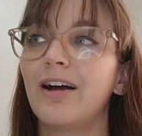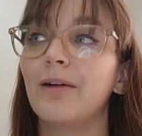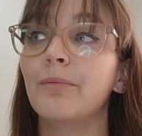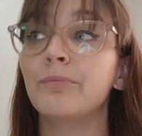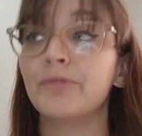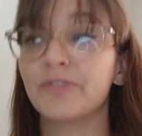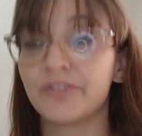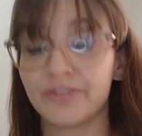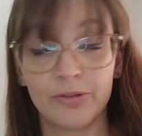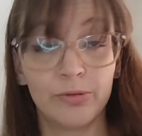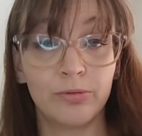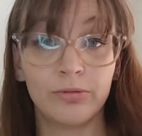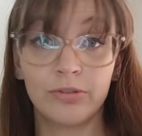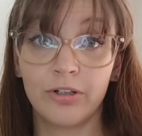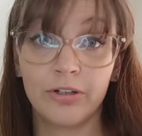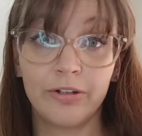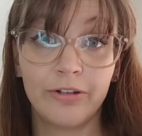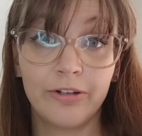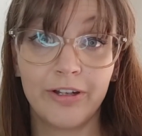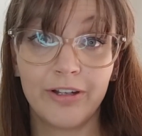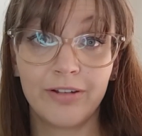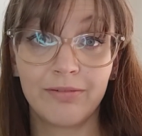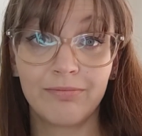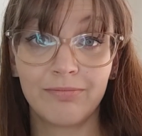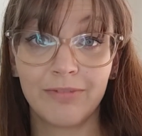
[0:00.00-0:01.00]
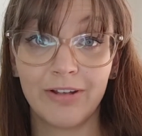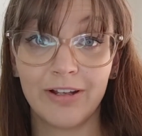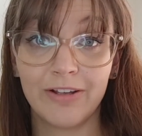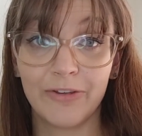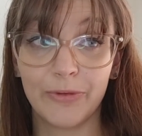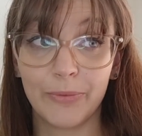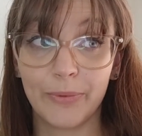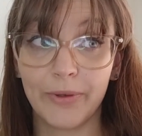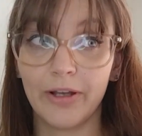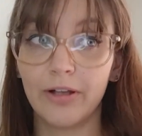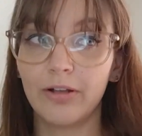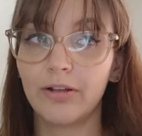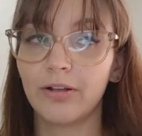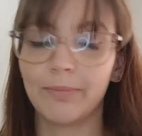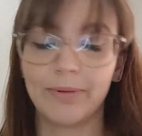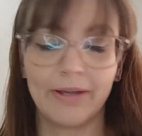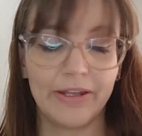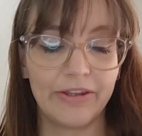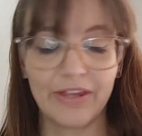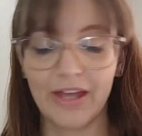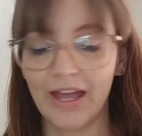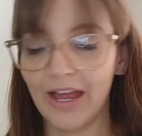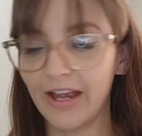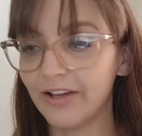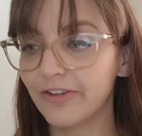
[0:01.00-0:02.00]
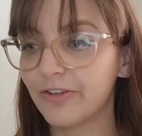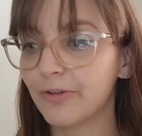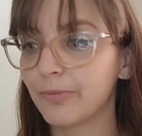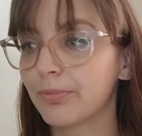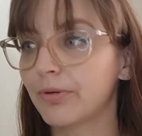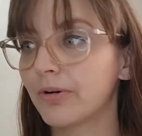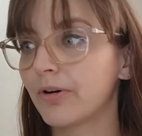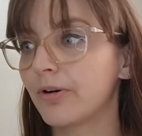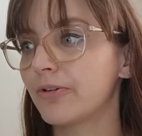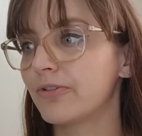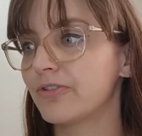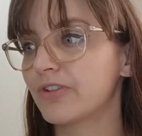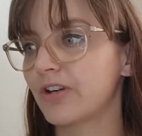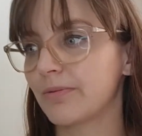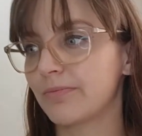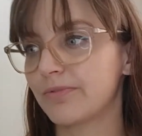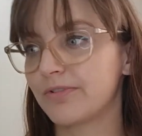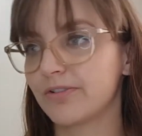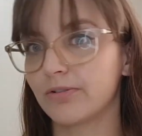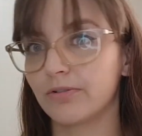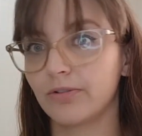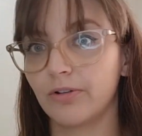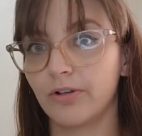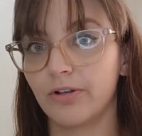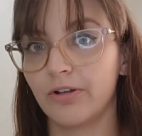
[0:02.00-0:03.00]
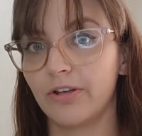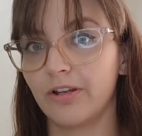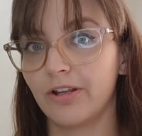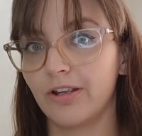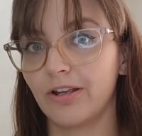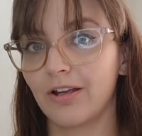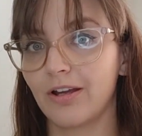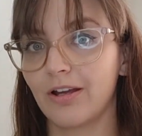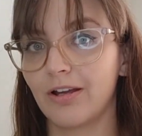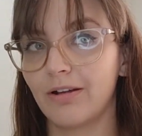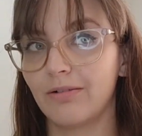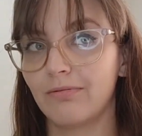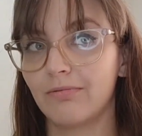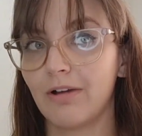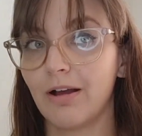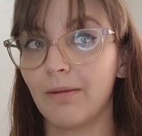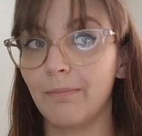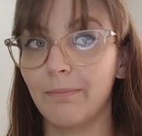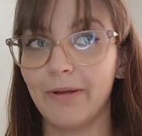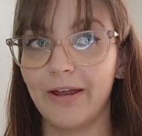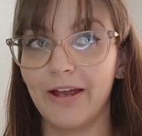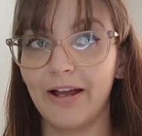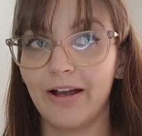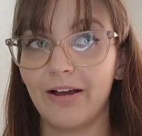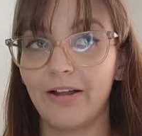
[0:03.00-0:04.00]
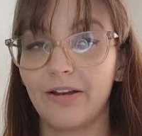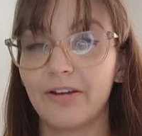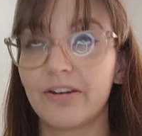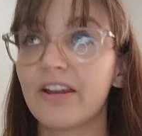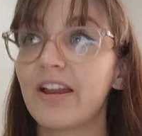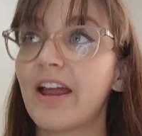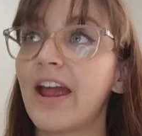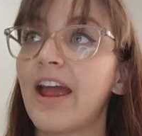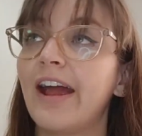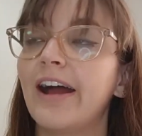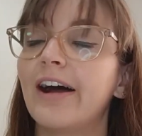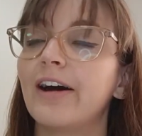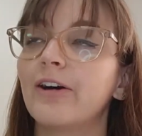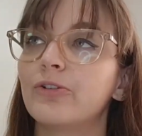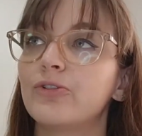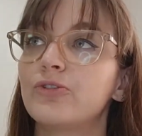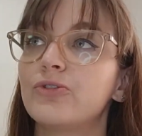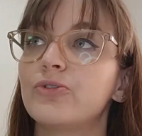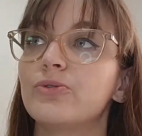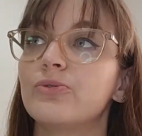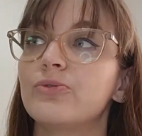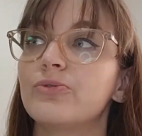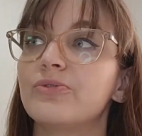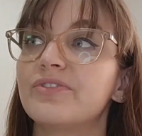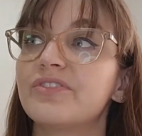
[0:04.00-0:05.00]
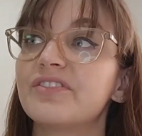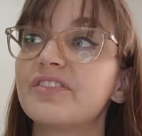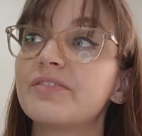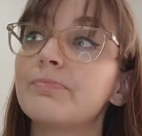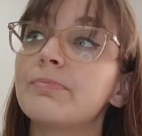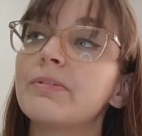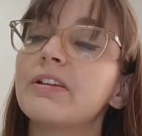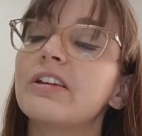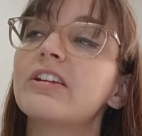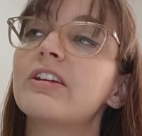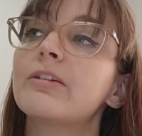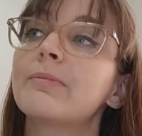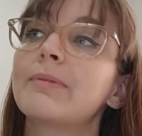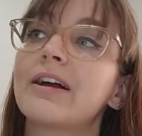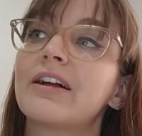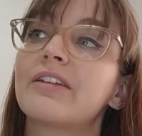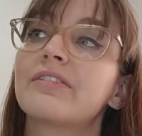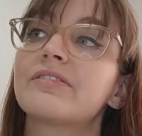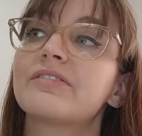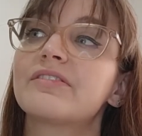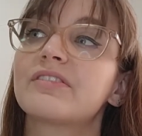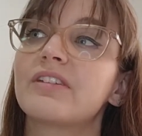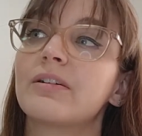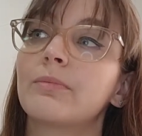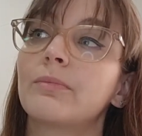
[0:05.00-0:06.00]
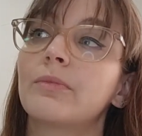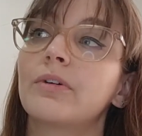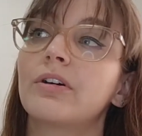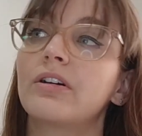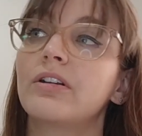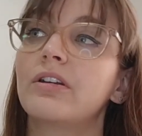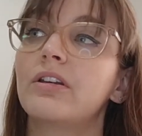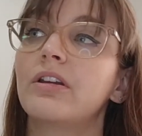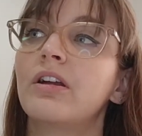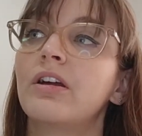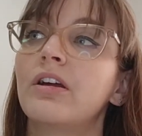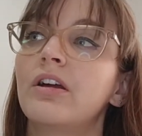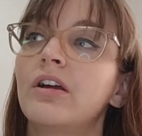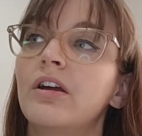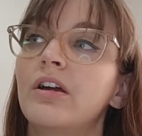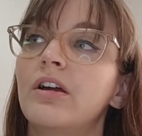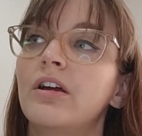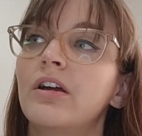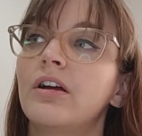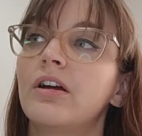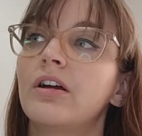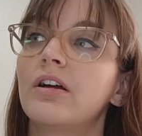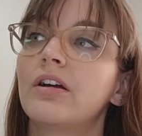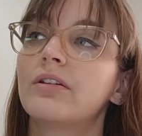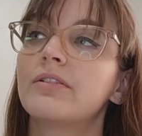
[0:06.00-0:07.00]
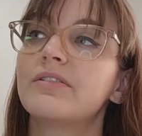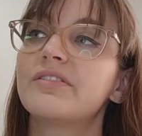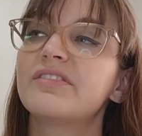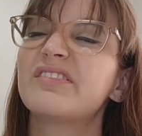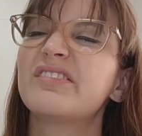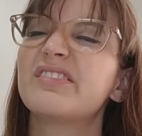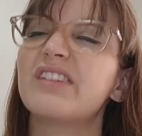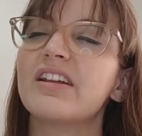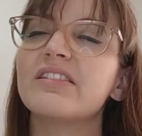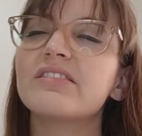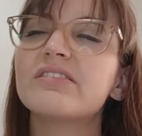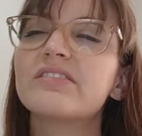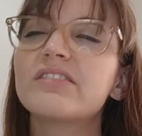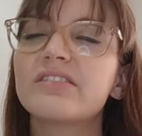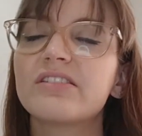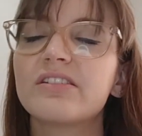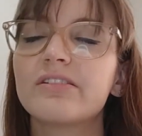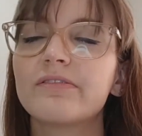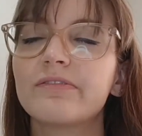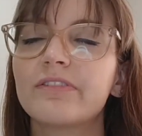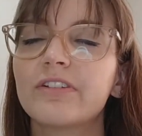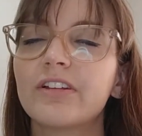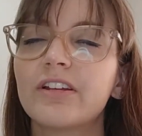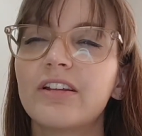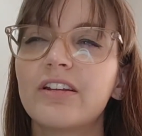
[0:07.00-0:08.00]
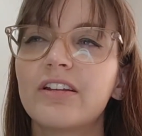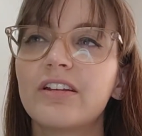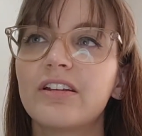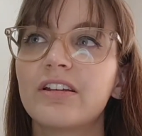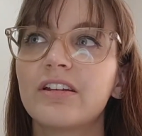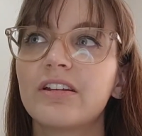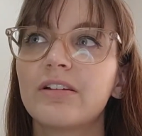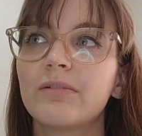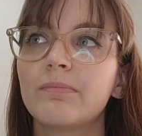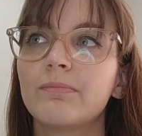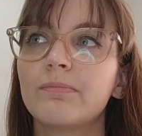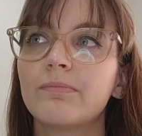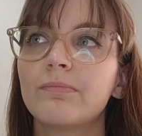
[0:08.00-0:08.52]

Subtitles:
I'm still learning as well about the Hayes approach. I'm still learning about how to speak about someone sensitively